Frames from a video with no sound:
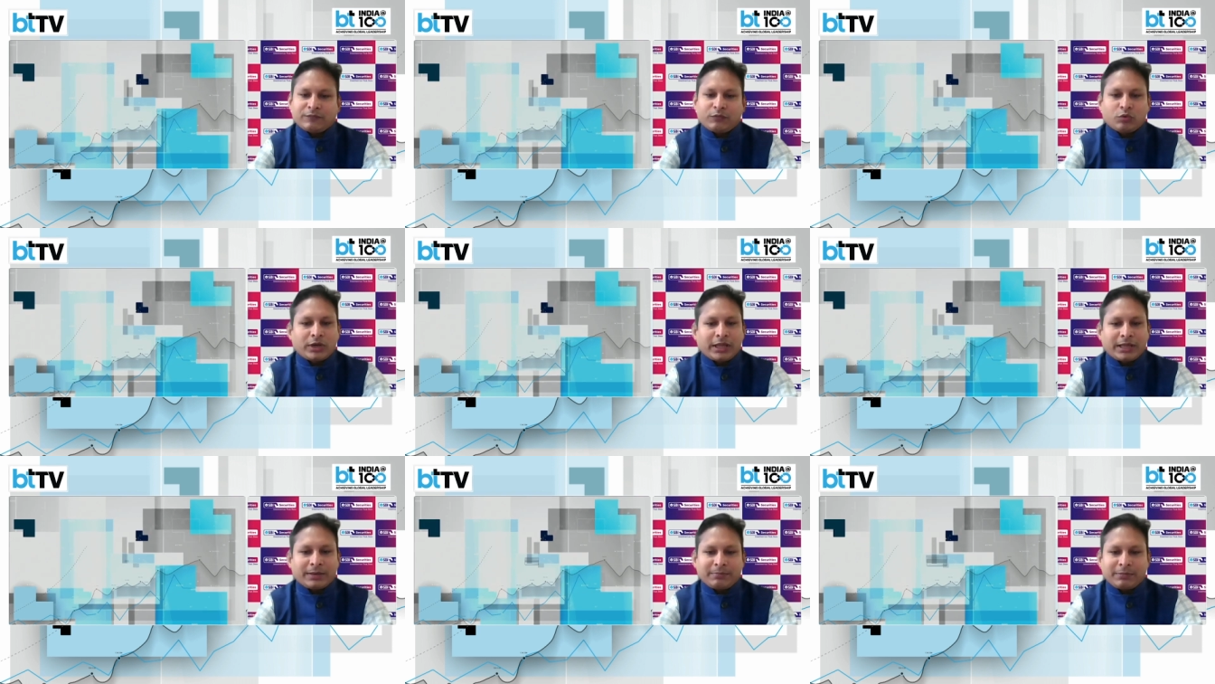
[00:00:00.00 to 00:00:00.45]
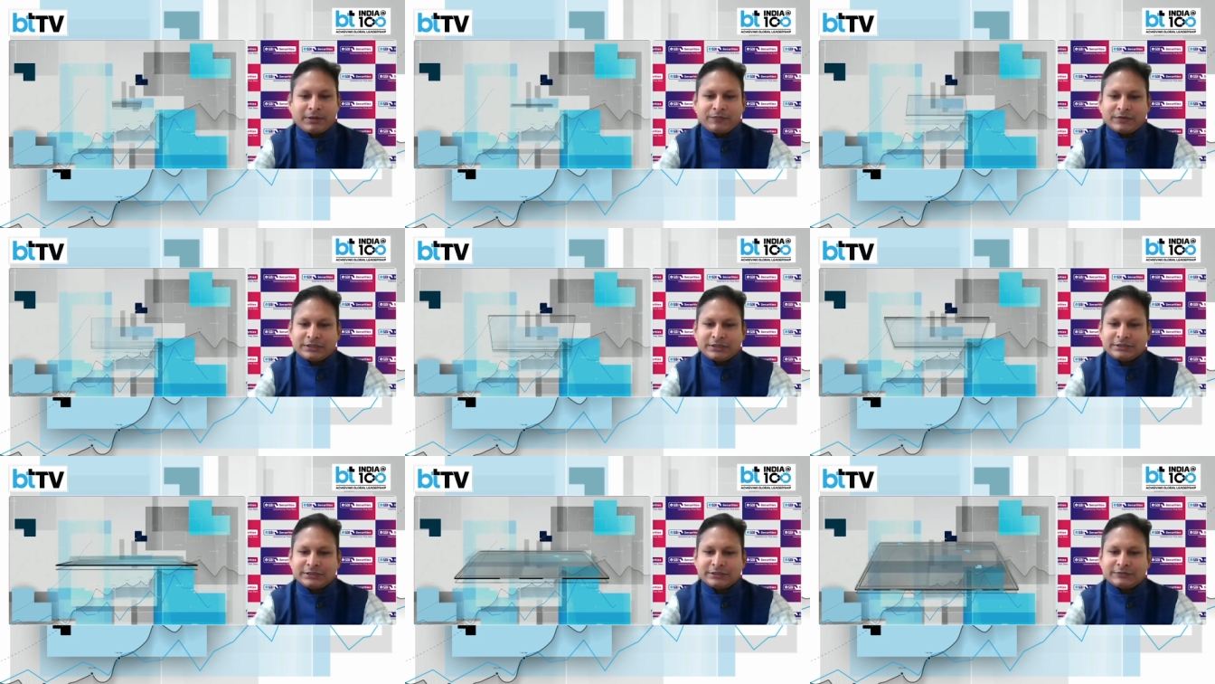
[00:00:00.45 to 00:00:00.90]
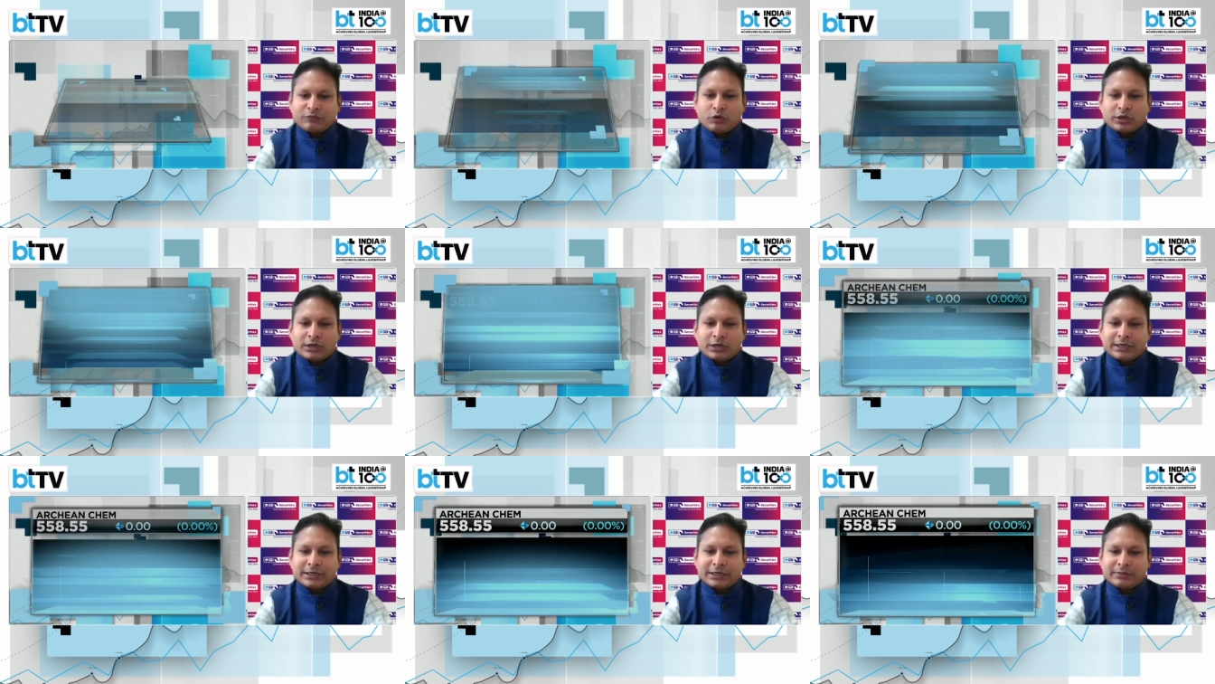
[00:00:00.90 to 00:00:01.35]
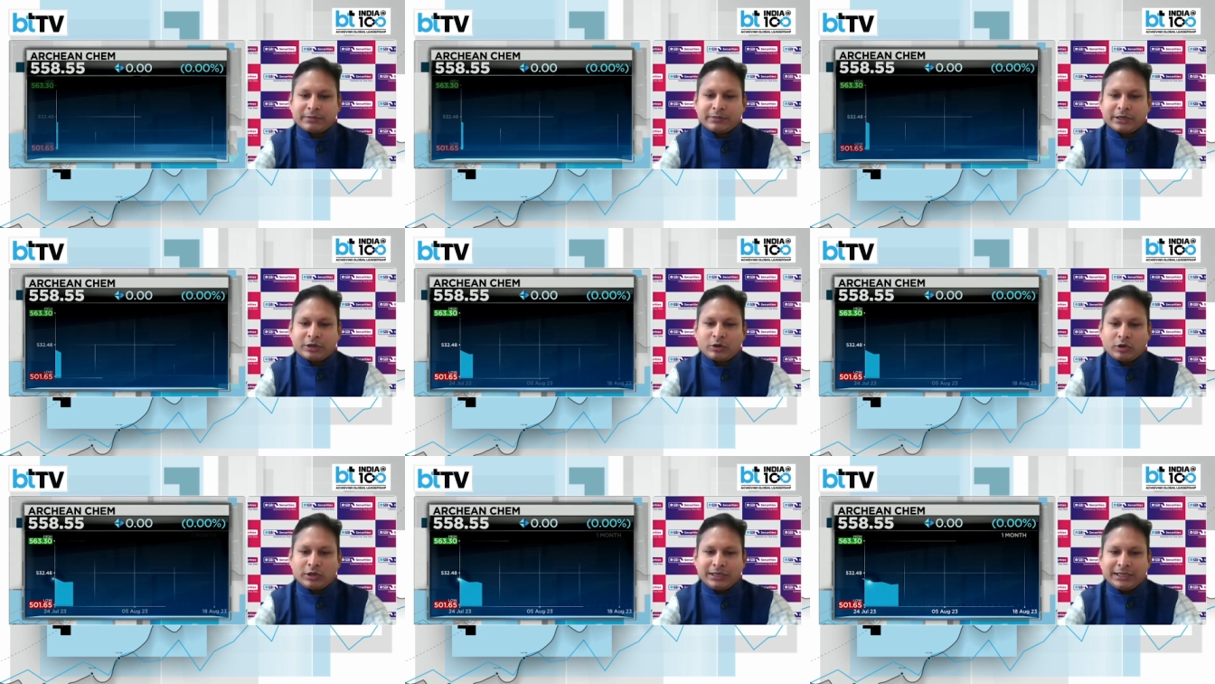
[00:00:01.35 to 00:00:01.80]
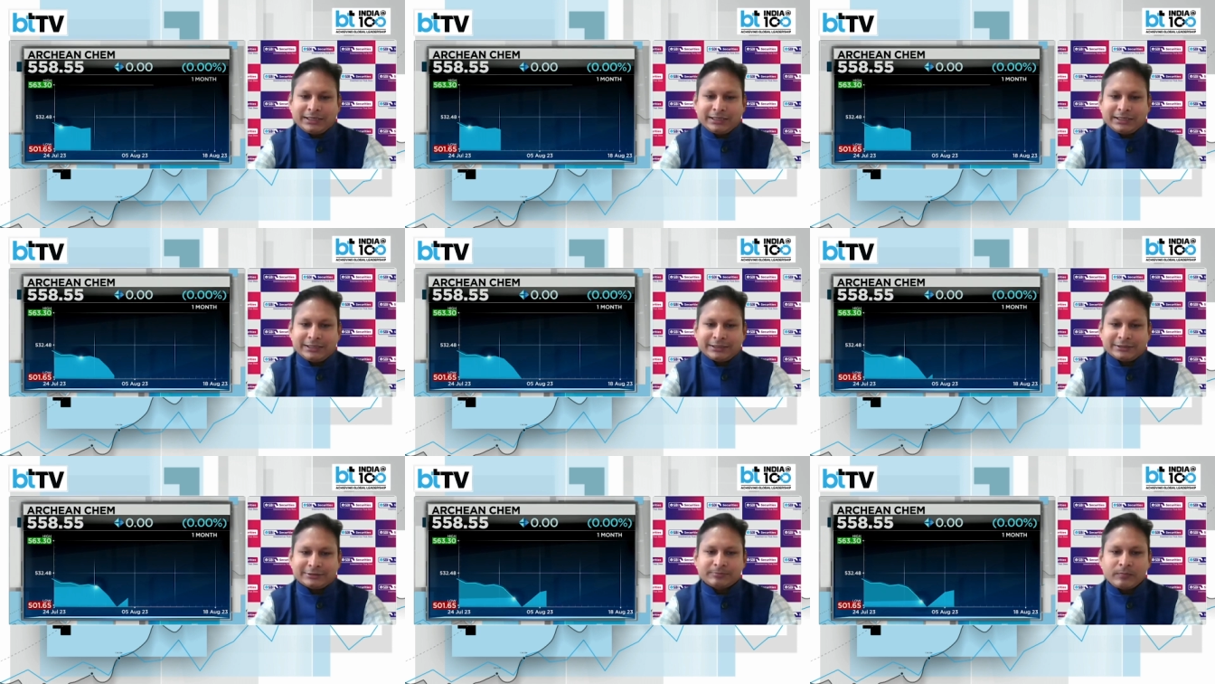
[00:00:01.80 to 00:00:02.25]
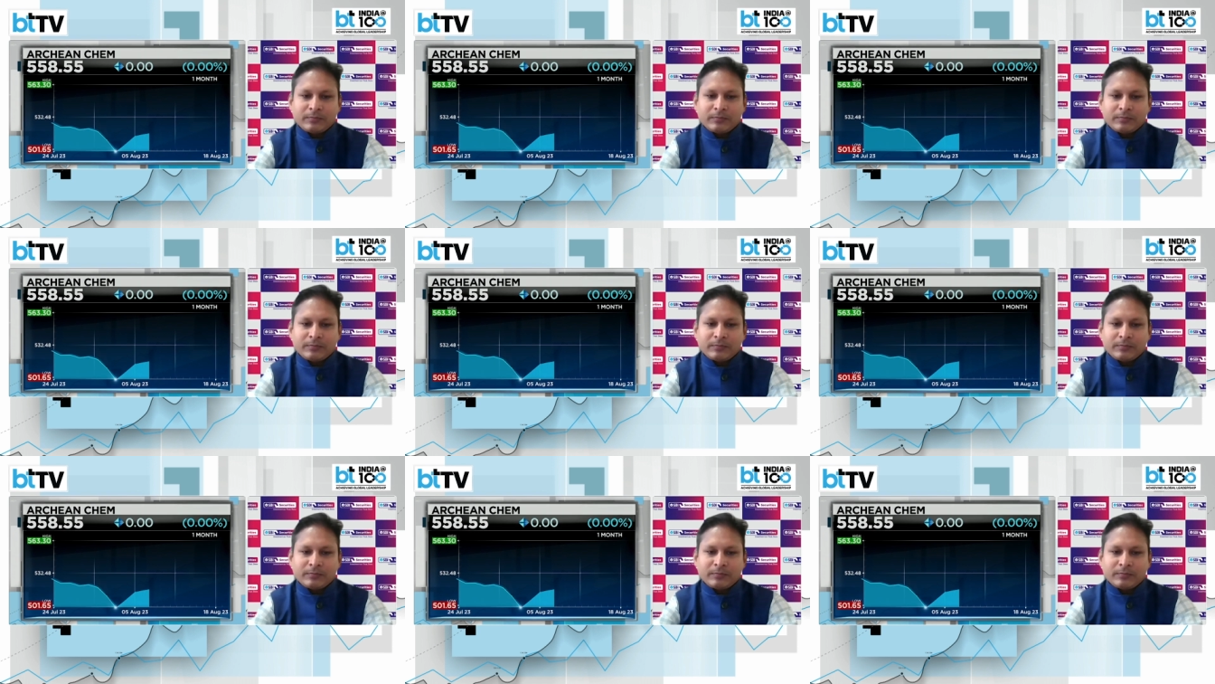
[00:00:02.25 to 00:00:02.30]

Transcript: food and beverages, water treatment, oil and gas.